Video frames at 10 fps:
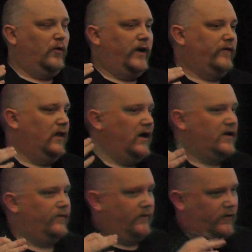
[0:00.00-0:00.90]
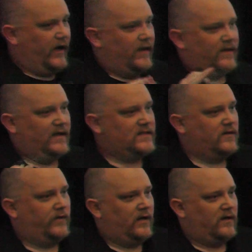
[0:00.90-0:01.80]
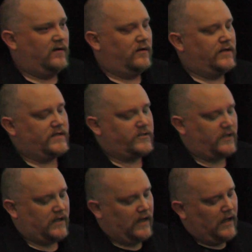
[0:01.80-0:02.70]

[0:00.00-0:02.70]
We have a lot of great things going on in our district,